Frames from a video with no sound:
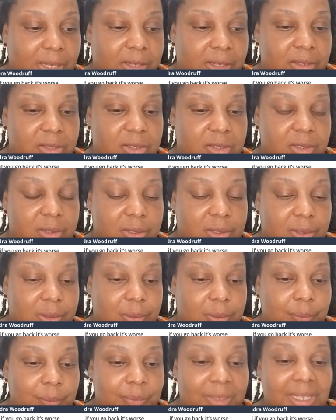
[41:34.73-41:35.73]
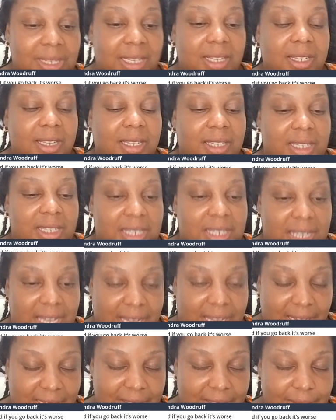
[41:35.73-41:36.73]
so
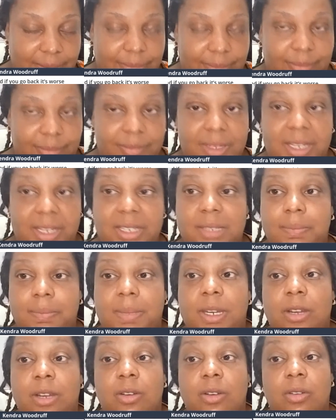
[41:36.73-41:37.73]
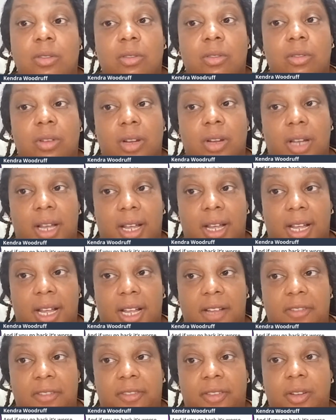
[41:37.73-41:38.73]
yeah, it's been a
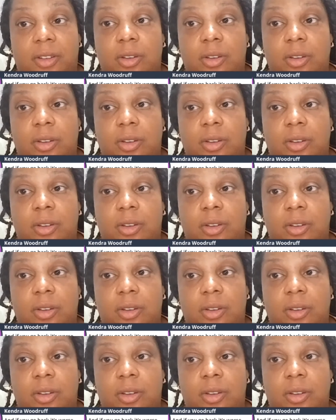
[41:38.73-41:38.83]
rough